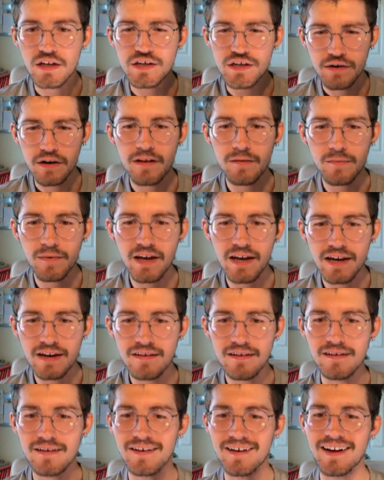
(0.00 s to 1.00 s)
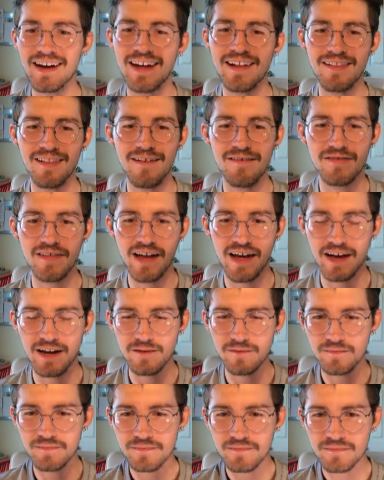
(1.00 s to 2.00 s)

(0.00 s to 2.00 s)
Do you know what I mean? Oh, I love that.